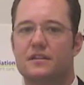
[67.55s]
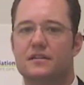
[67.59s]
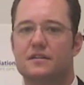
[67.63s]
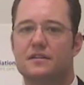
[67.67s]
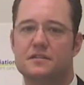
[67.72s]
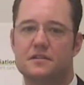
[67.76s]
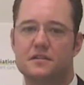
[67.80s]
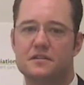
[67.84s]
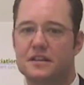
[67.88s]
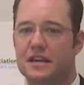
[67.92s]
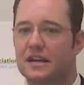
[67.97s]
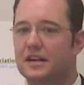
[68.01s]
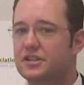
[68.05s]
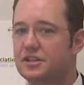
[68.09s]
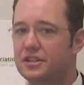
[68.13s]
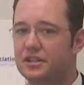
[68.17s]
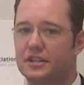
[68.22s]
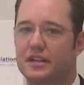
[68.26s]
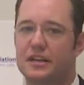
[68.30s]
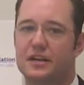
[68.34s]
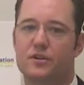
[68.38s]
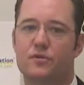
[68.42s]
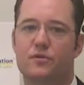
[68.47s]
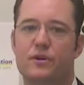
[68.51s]
This is
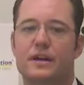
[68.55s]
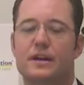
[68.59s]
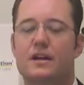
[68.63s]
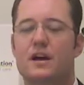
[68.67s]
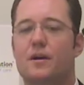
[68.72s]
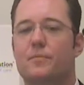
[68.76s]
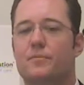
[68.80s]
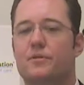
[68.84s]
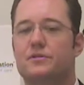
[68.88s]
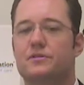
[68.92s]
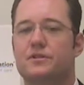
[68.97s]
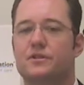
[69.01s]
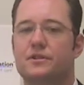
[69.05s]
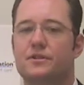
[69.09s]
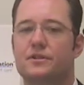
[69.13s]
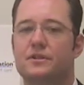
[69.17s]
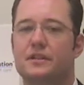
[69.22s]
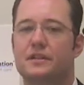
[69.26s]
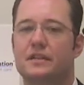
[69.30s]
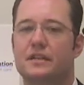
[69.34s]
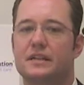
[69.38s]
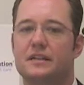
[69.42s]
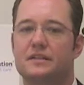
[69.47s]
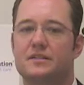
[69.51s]
actually a great
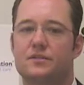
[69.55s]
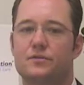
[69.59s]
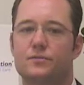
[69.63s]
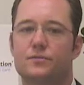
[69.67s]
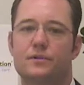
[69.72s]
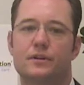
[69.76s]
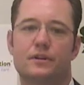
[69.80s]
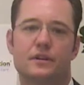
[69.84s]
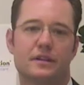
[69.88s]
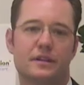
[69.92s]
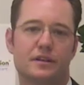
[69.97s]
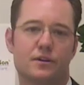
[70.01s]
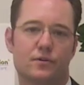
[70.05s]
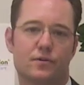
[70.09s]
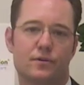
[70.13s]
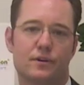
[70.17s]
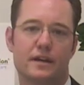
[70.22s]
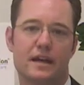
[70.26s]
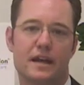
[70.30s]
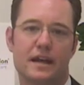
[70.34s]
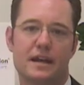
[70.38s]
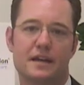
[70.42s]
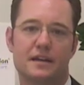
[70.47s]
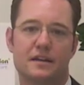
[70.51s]
opportunity to really
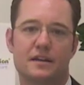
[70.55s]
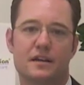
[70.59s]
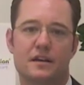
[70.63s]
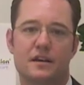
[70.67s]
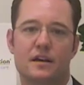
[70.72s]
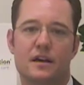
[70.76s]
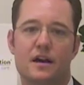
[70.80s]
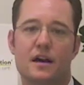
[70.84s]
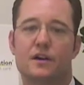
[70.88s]
create